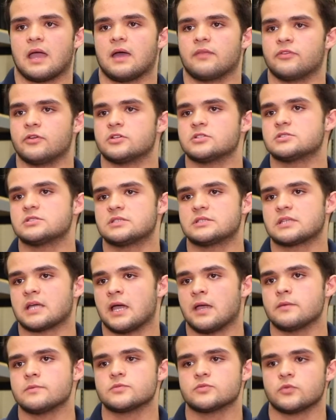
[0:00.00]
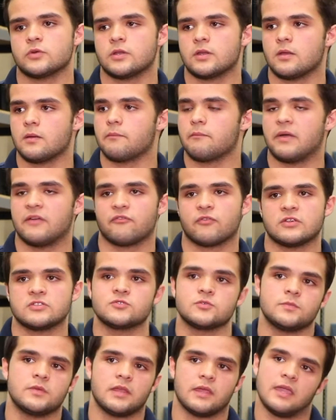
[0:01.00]
There's times when my friends
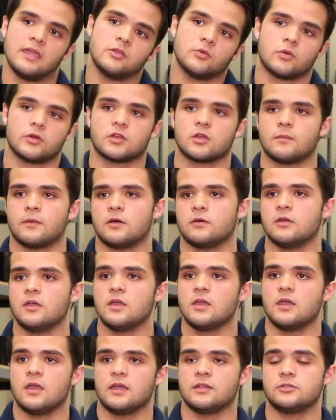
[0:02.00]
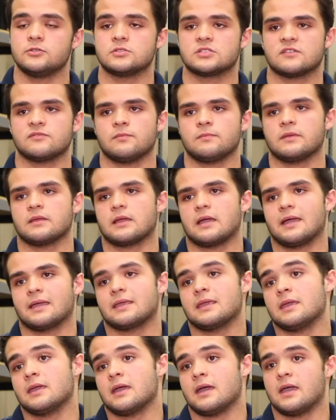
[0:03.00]
would be like, hey, you want to come out and do something? I'm like, I
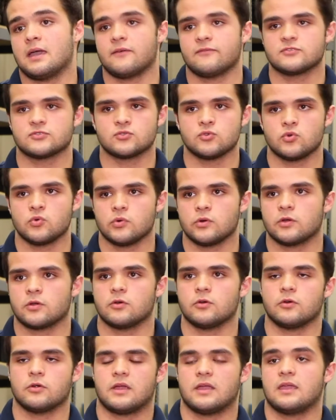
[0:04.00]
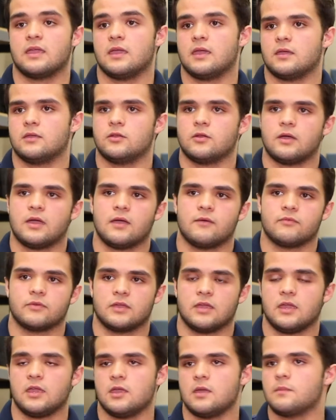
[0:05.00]
can't, I have schoolwork, or I can't, you know, I have a
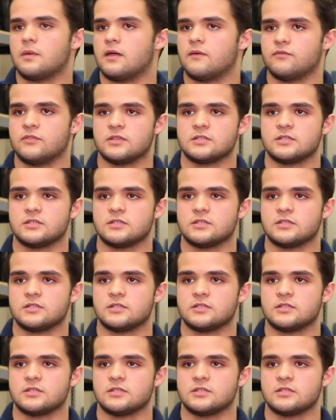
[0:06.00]
game, I have